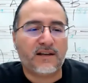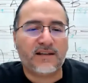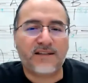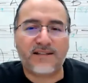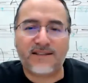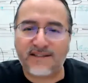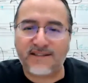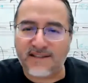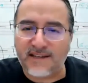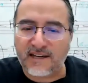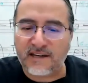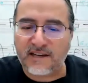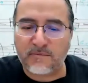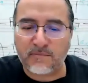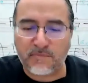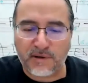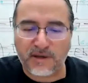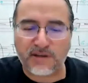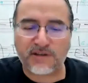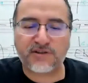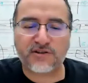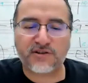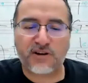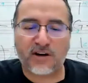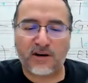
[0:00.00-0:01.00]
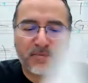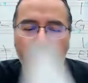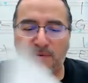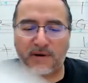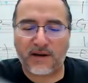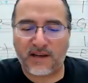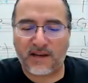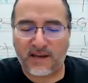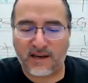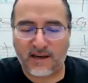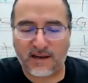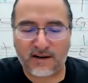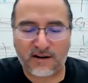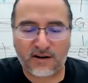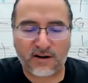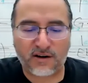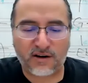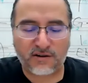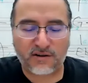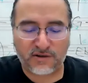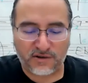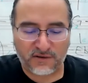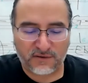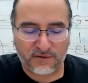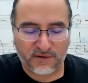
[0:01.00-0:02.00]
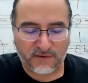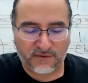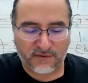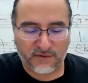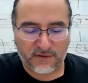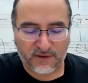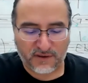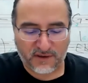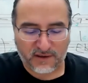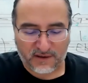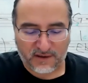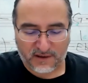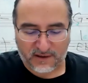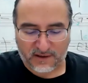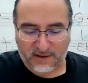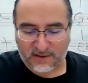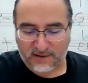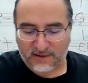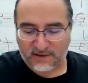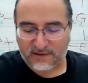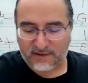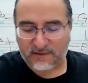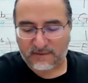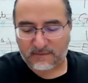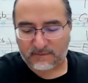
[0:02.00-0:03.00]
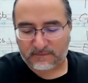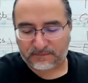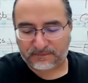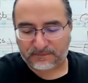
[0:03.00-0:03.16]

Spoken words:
C and B sharp, again, are two different things.